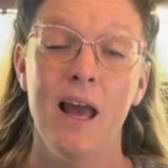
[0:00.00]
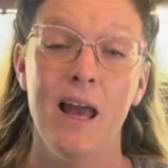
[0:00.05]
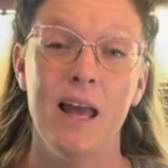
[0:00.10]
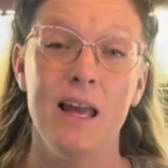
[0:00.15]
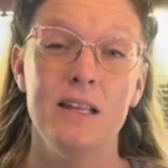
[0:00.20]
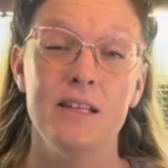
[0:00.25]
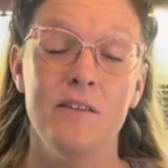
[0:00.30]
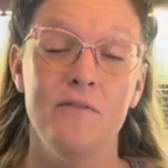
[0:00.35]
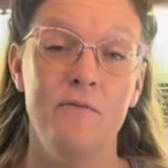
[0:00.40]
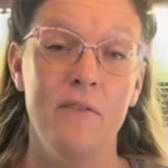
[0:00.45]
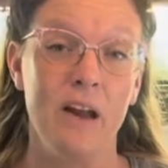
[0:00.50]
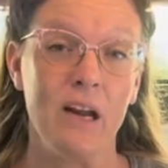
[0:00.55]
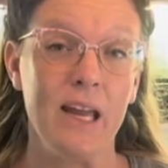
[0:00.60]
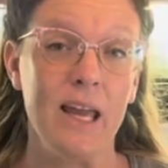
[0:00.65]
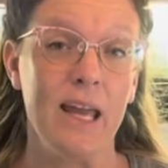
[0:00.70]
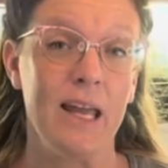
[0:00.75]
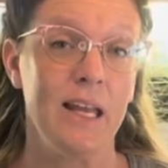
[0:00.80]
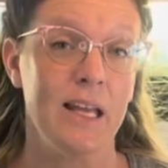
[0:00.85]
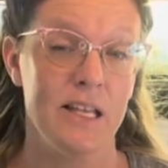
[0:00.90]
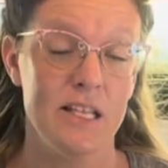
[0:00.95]
It's a very
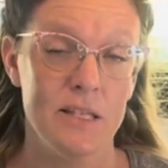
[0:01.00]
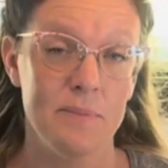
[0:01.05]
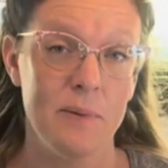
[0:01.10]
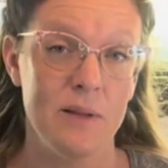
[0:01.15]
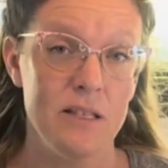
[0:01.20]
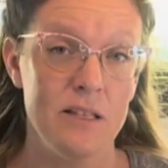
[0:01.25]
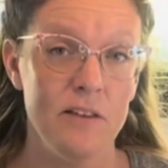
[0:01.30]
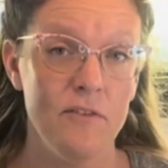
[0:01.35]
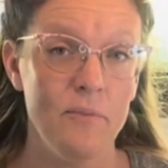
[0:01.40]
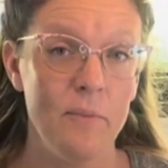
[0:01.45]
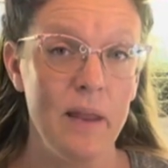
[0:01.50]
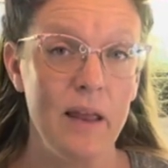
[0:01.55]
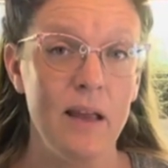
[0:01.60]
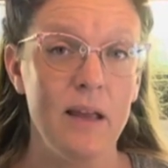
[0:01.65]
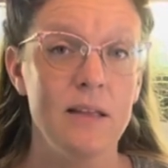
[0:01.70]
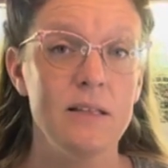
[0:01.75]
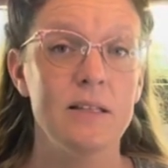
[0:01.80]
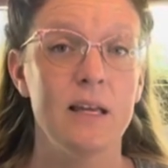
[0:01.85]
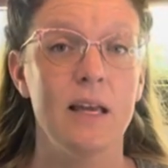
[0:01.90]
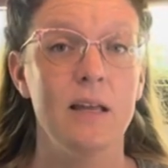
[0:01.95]
inexpensive
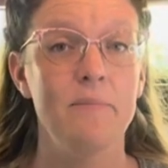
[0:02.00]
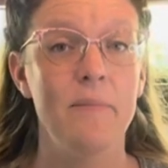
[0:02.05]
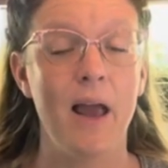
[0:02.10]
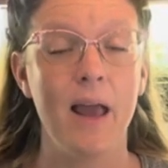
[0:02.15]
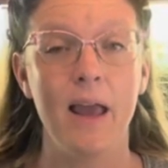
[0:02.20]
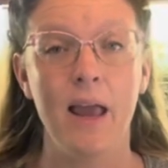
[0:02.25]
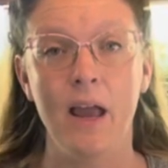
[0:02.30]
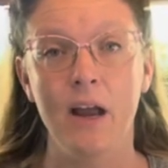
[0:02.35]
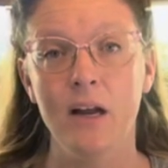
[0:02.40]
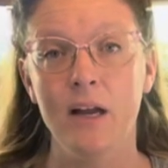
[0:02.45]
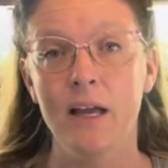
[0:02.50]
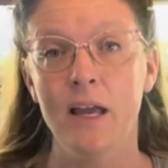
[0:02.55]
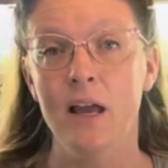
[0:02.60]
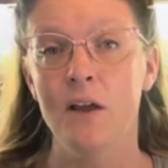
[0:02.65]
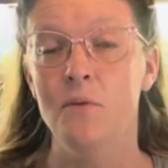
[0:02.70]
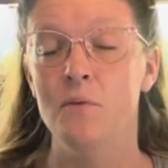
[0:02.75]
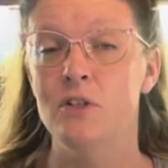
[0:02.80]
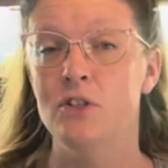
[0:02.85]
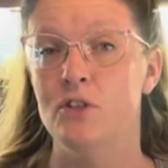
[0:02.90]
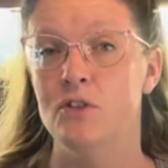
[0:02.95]
plant in my
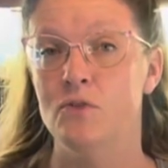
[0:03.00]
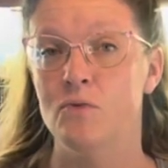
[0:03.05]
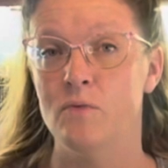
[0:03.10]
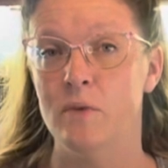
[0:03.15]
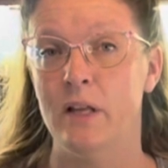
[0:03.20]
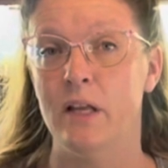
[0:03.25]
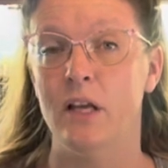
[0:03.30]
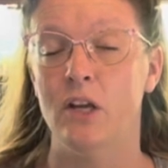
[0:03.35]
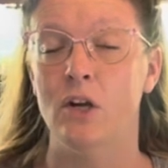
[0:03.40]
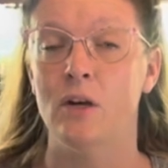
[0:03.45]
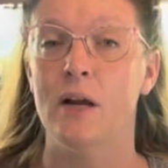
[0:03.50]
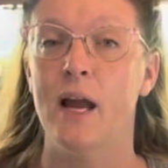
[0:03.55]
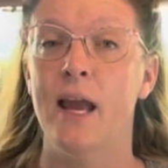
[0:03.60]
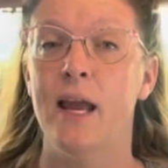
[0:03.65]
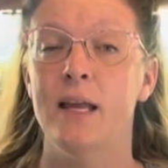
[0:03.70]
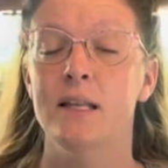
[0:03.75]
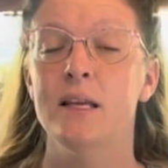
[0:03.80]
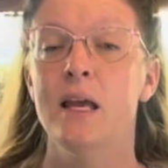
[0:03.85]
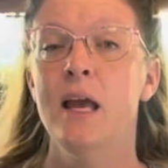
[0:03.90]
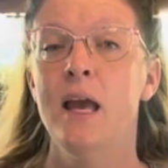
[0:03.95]
area, which is really
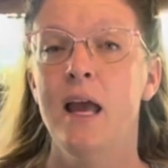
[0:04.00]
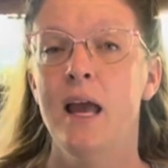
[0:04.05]
great.